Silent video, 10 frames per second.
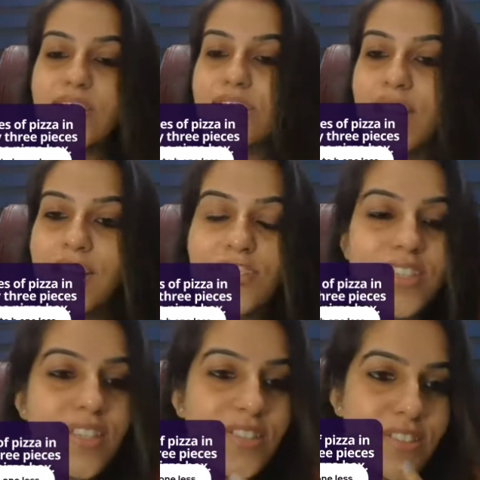
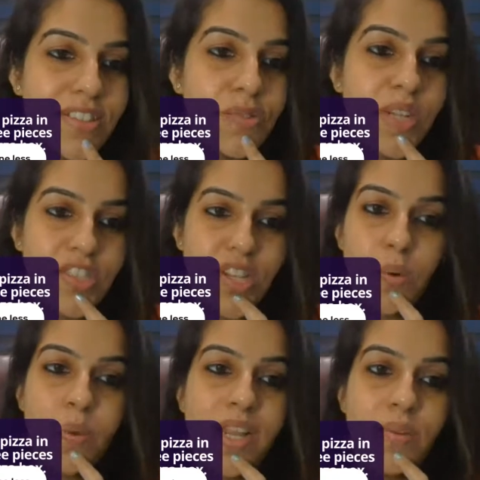Congratulations, Varsha.
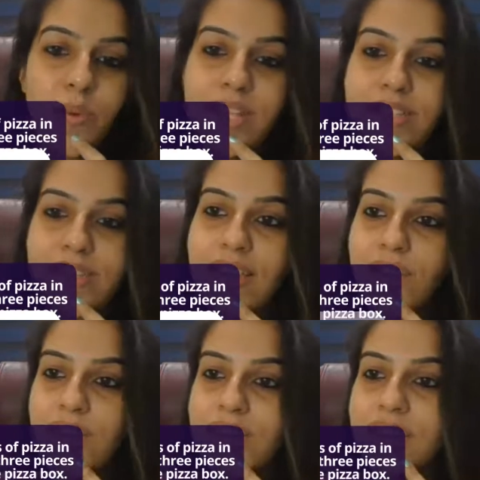Well said.
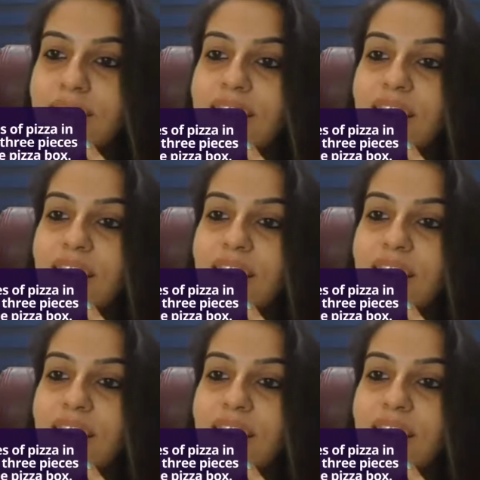Okay.